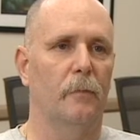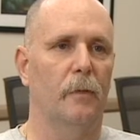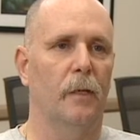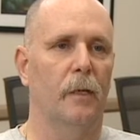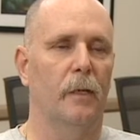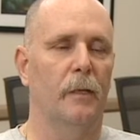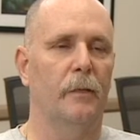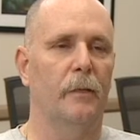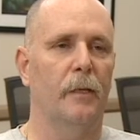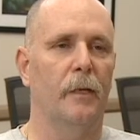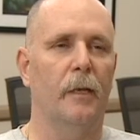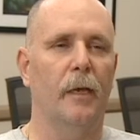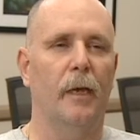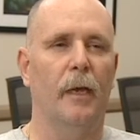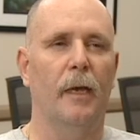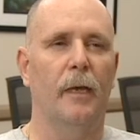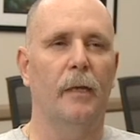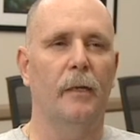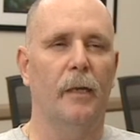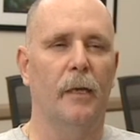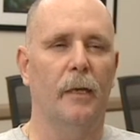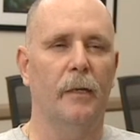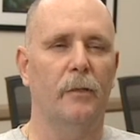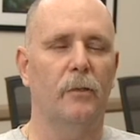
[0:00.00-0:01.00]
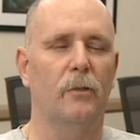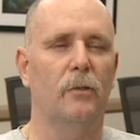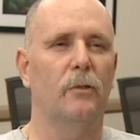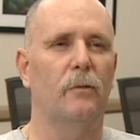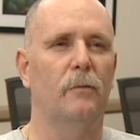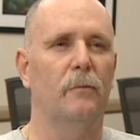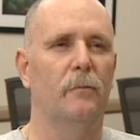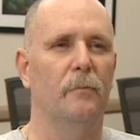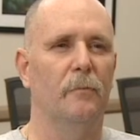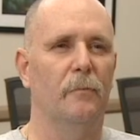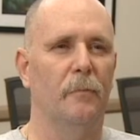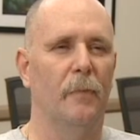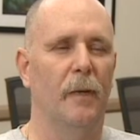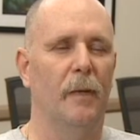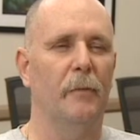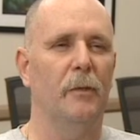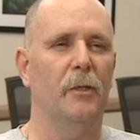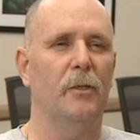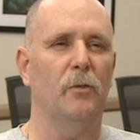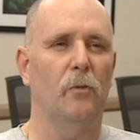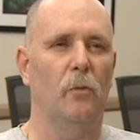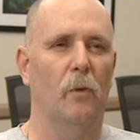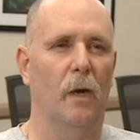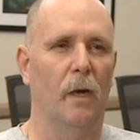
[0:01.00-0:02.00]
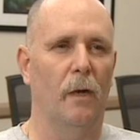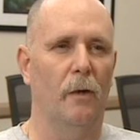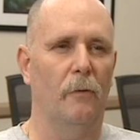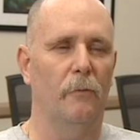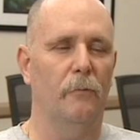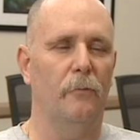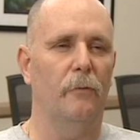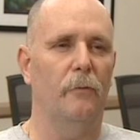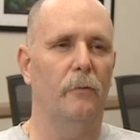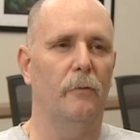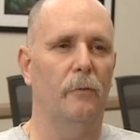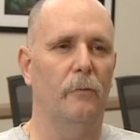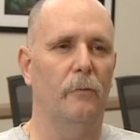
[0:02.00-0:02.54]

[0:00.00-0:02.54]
I think I had like maybe 12.